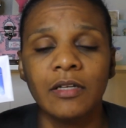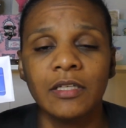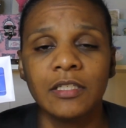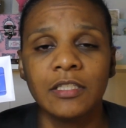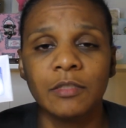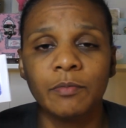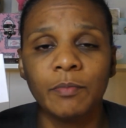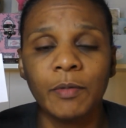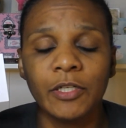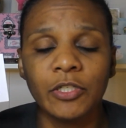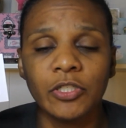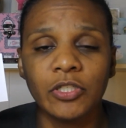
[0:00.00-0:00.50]

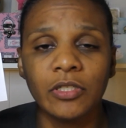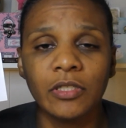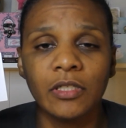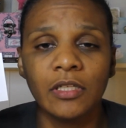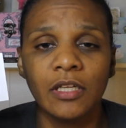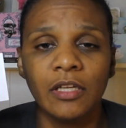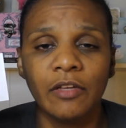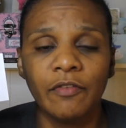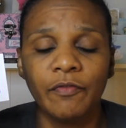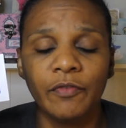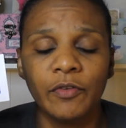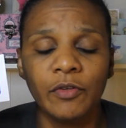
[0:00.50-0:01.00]

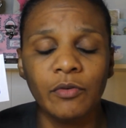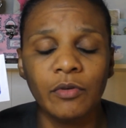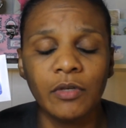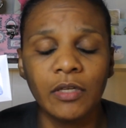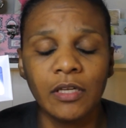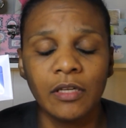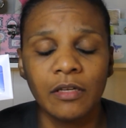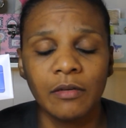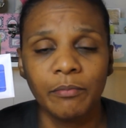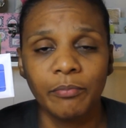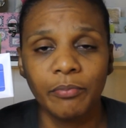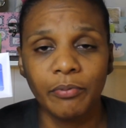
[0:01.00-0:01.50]
especially if you
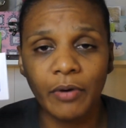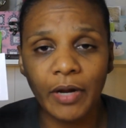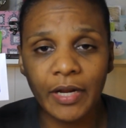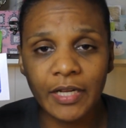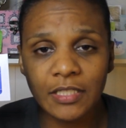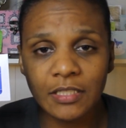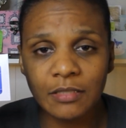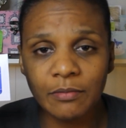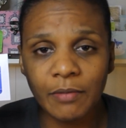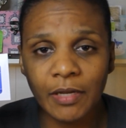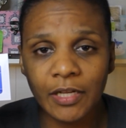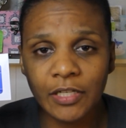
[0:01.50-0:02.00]
can
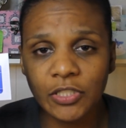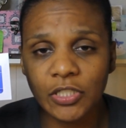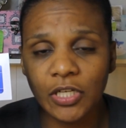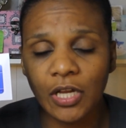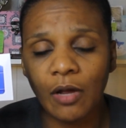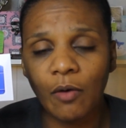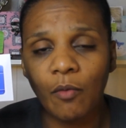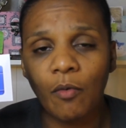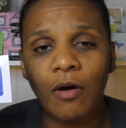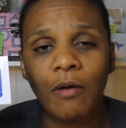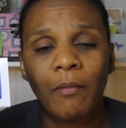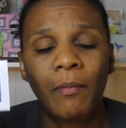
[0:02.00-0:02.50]
price match
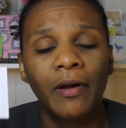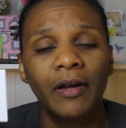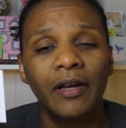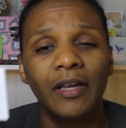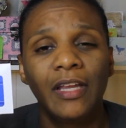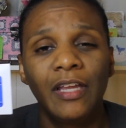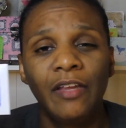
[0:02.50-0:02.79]
at Walmart.